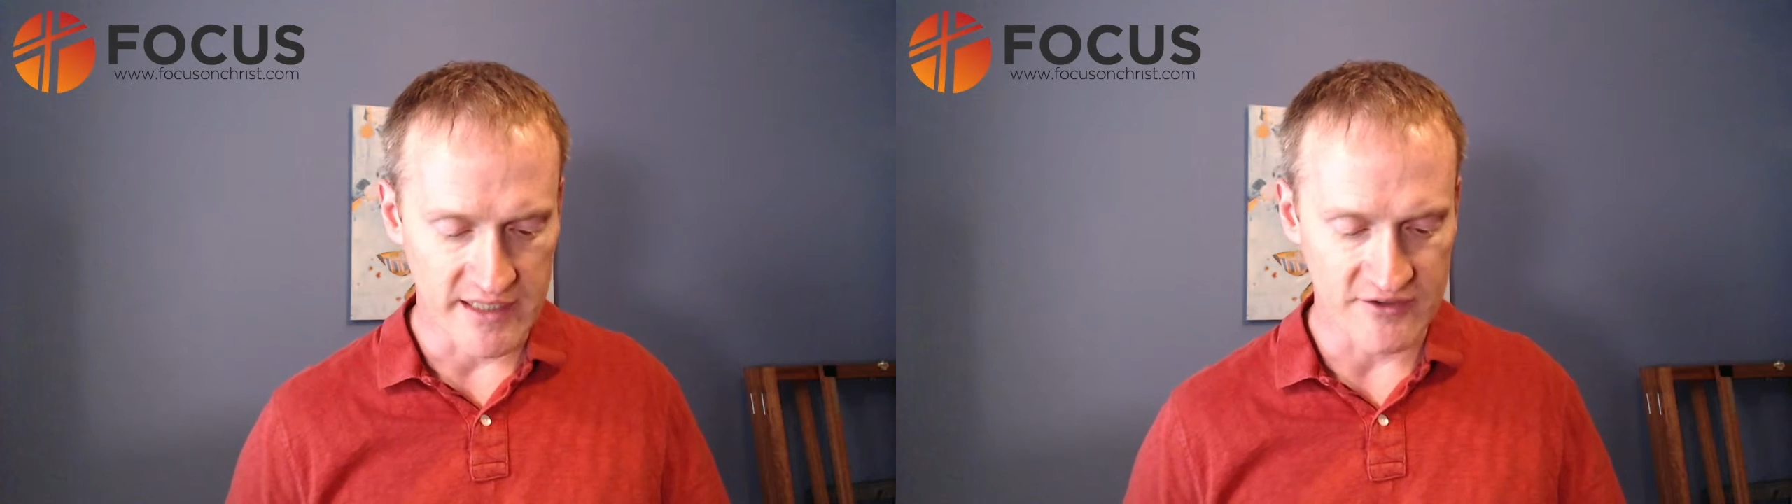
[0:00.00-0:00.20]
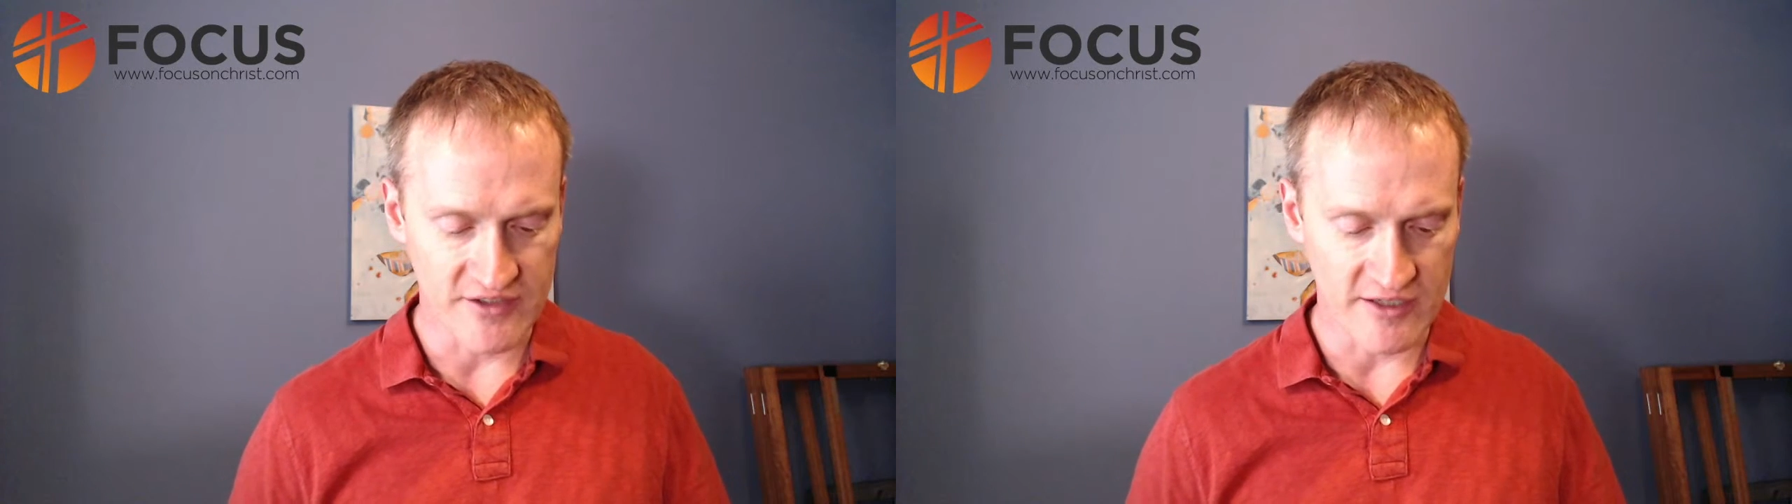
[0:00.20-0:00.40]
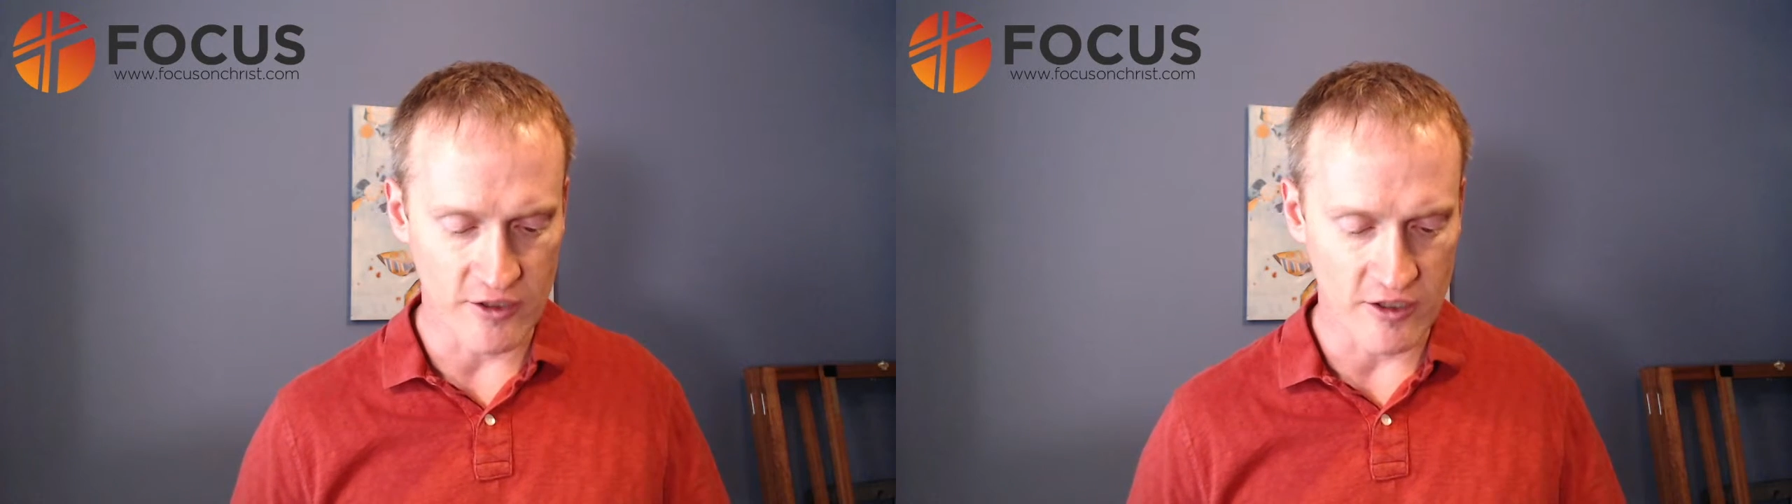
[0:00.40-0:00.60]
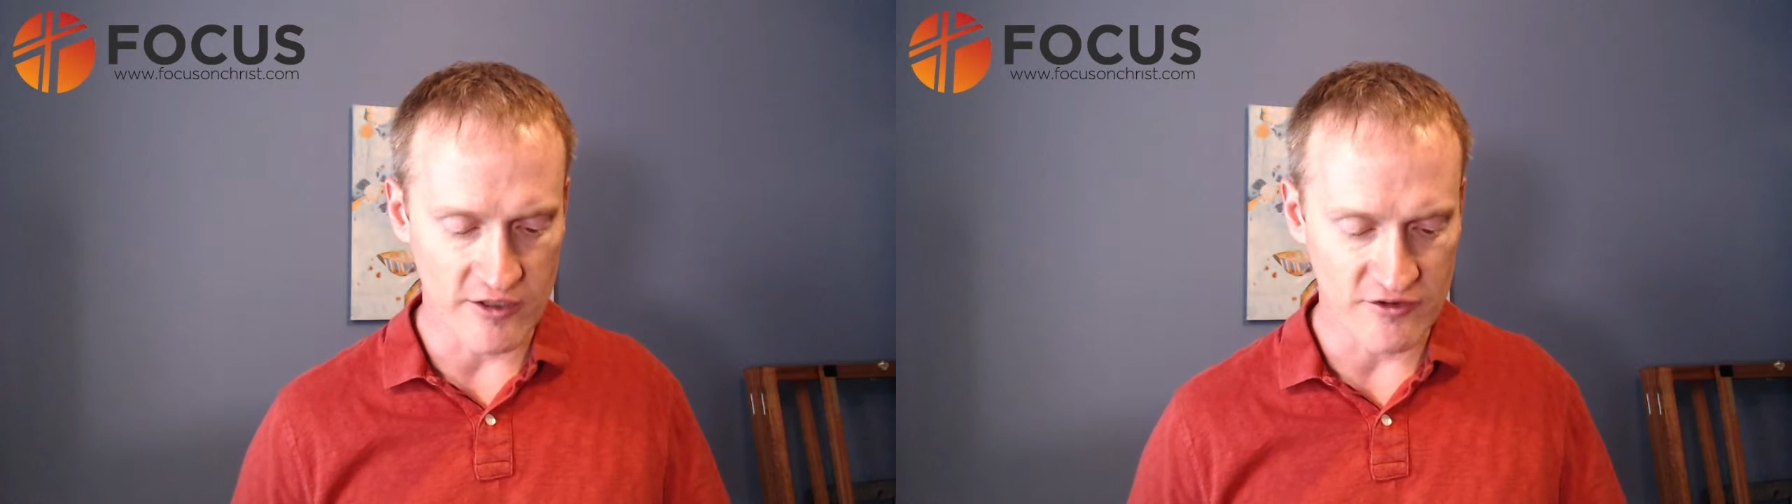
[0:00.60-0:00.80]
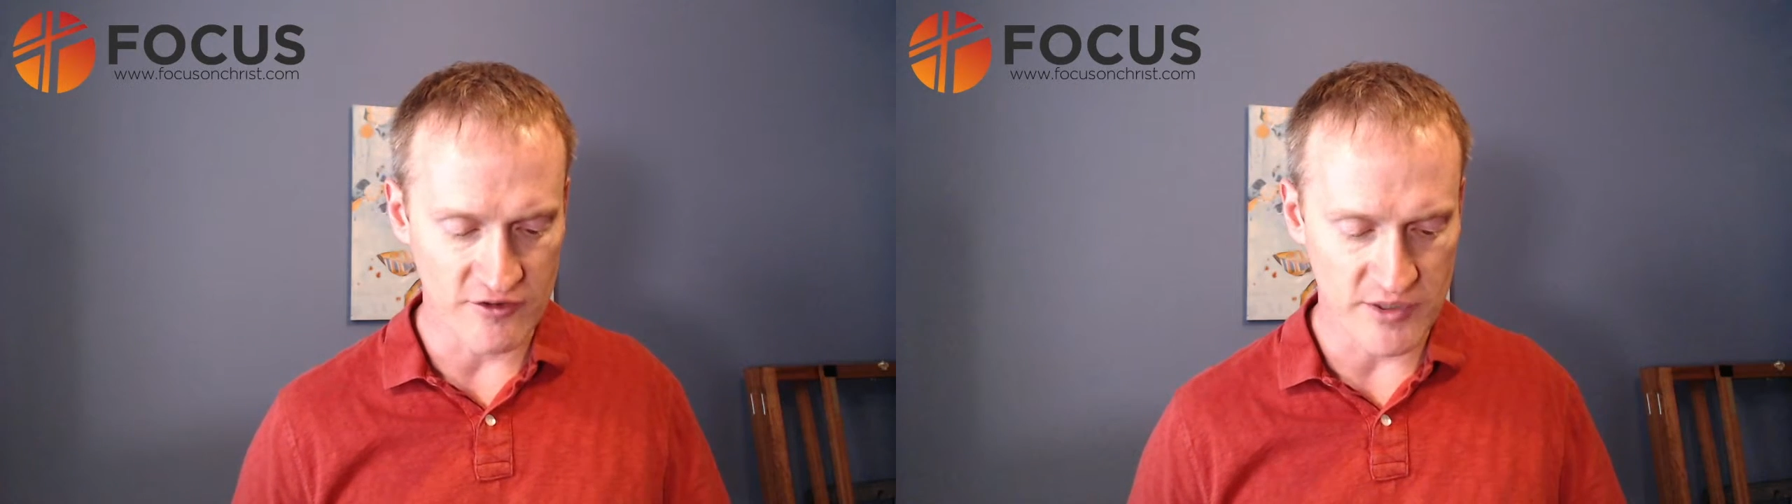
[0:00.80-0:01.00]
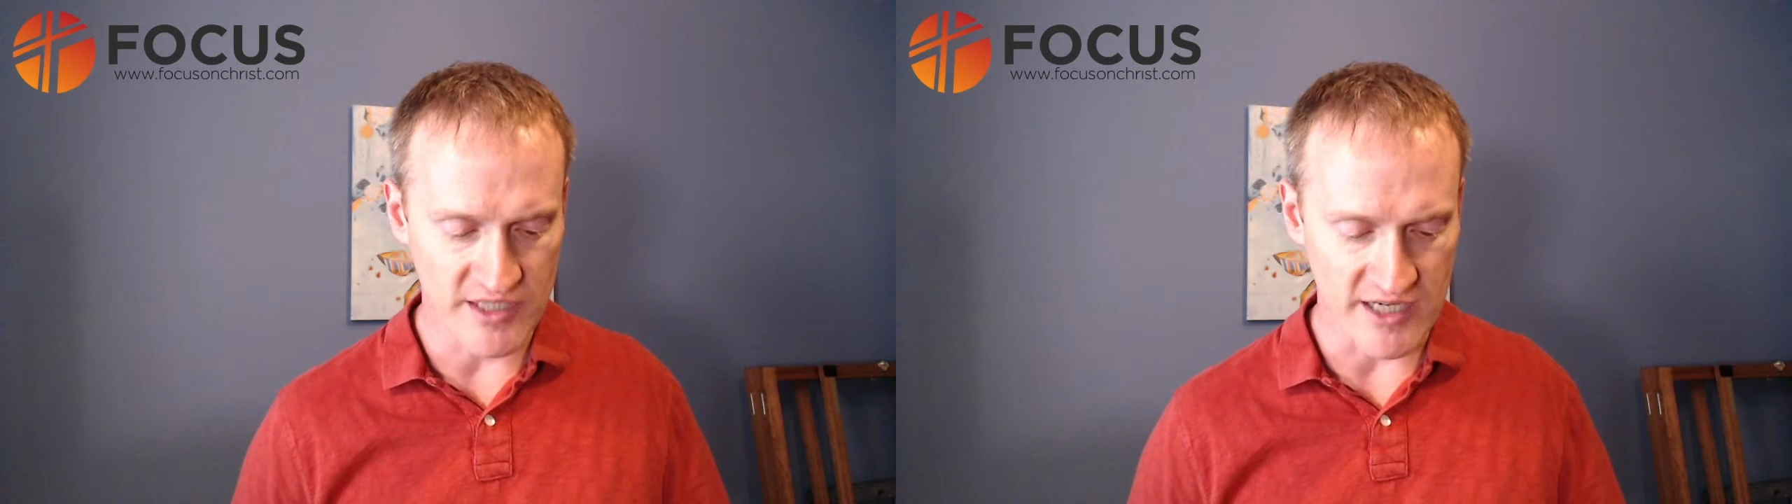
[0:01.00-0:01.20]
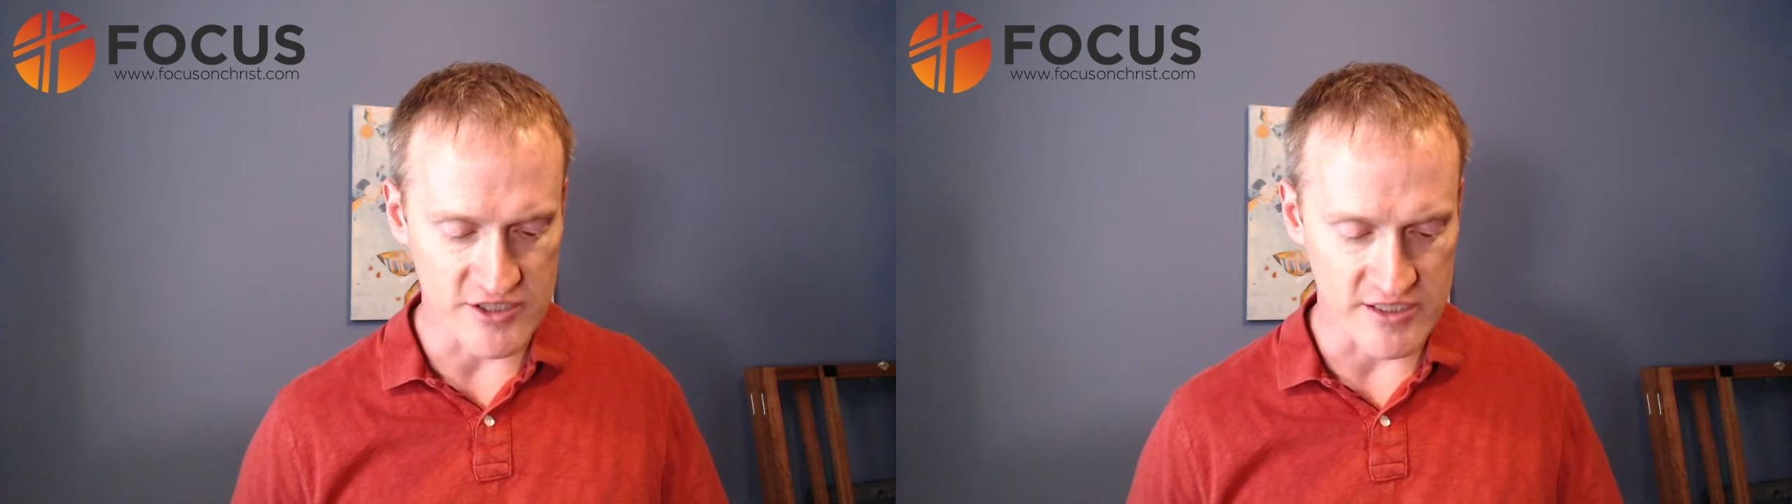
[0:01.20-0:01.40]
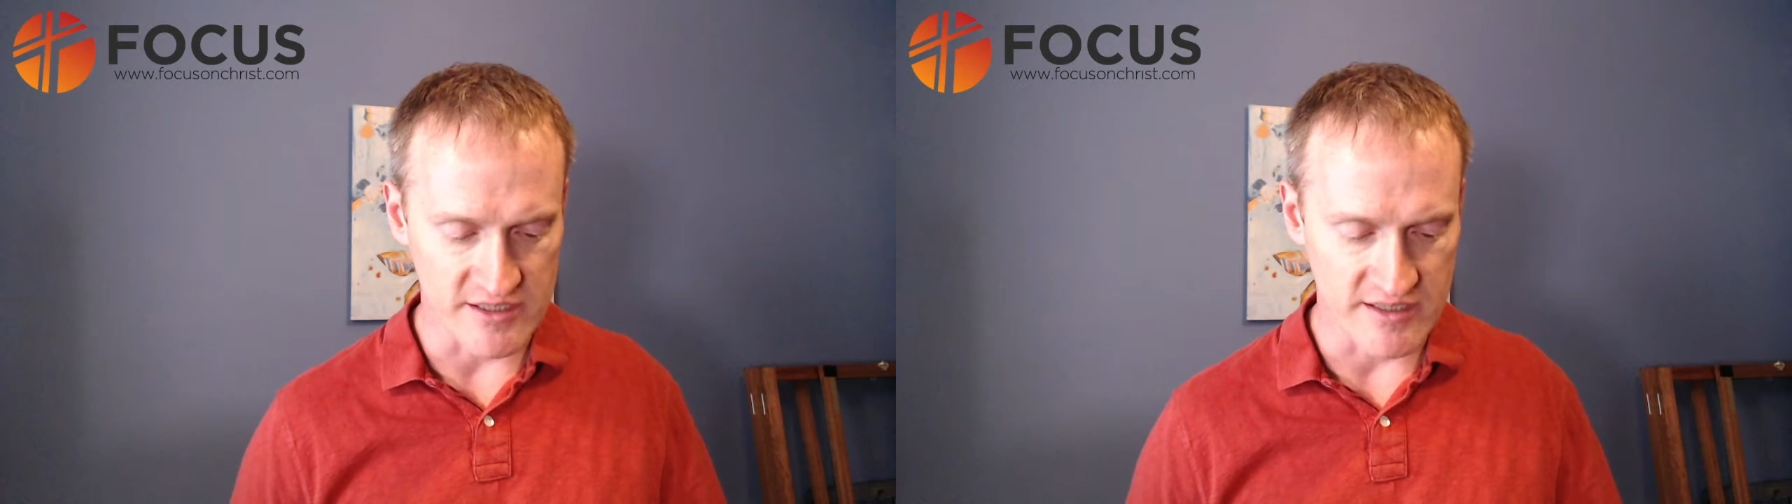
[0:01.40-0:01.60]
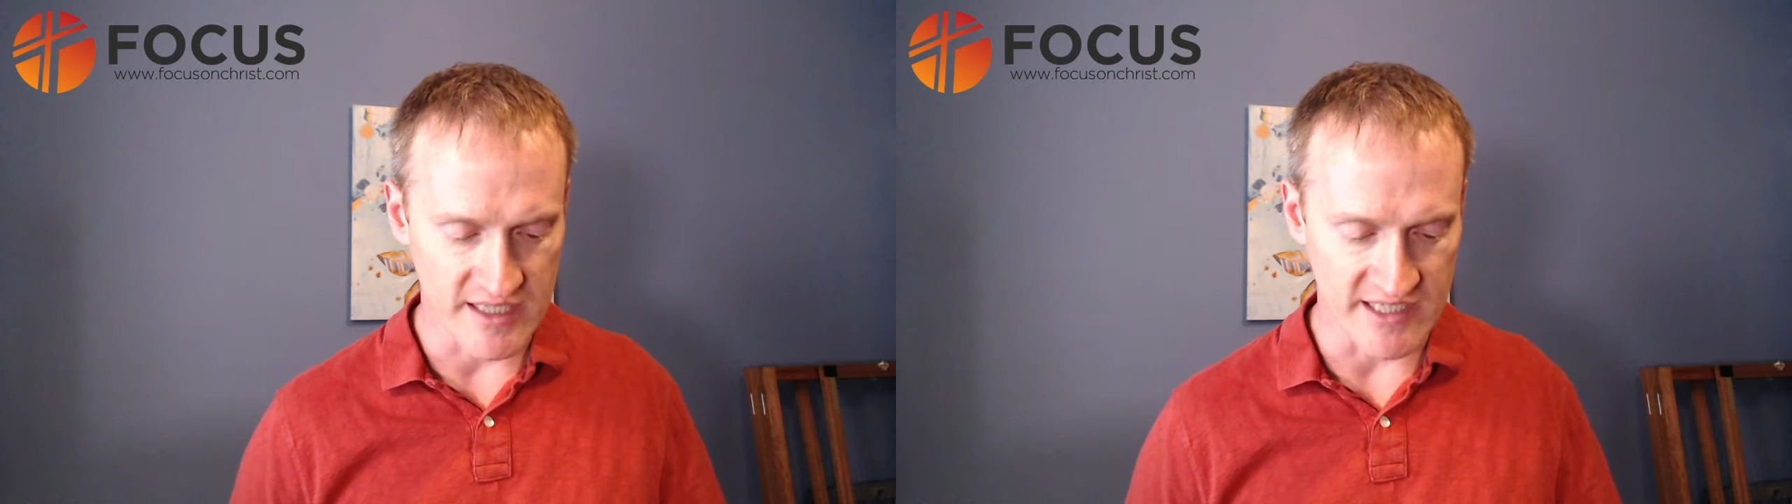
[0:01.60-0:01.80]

and set guard as a protection